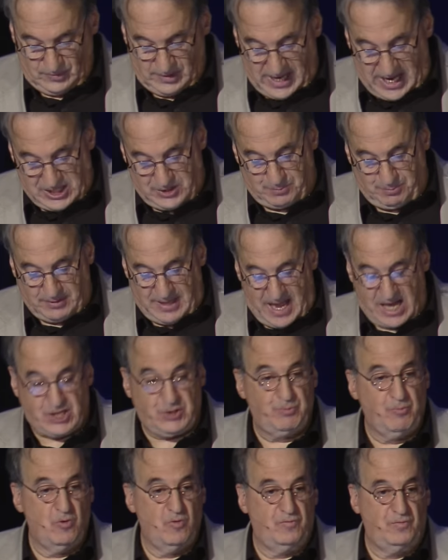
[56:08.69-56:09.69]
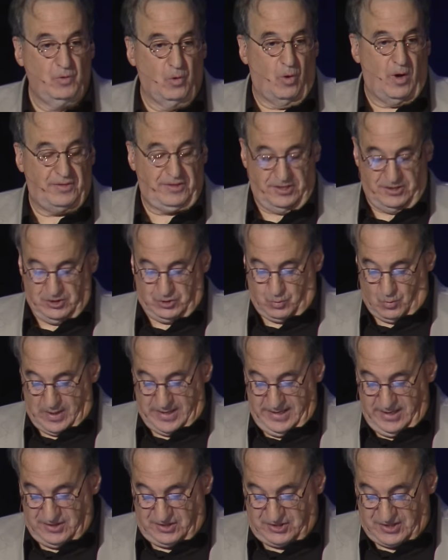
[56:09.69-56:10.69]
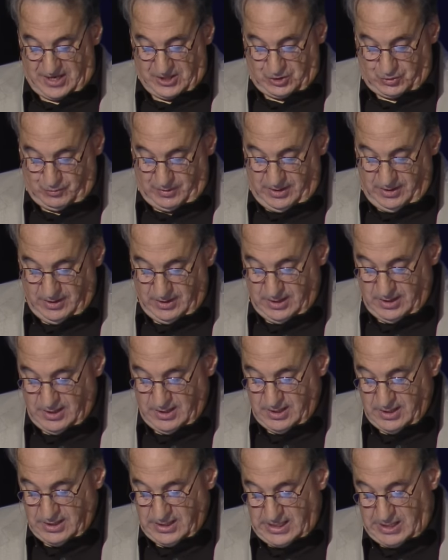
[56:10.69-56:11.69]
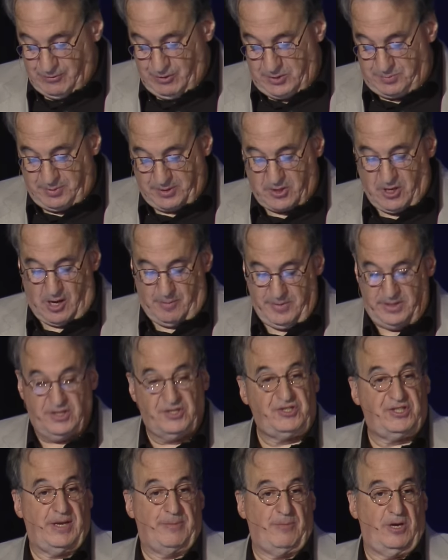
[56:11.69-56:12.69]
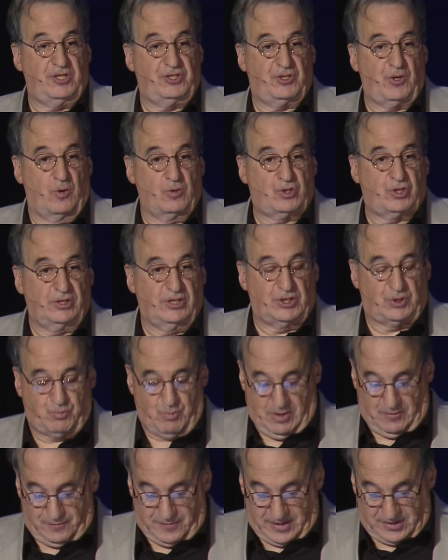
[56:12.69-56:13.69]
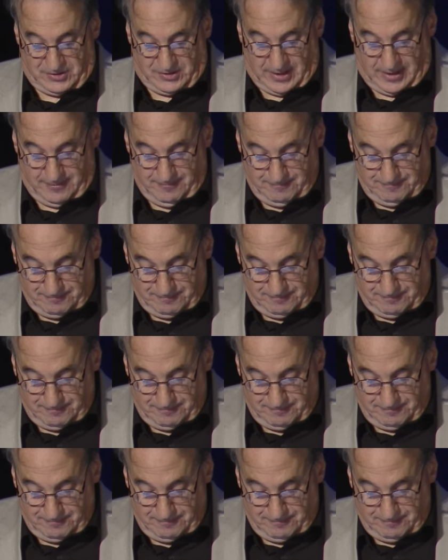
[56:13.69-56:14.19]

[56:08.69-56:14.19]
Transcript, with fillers: As blacks moved north in the 20th century, it was becoming a semi-socialist welfare state.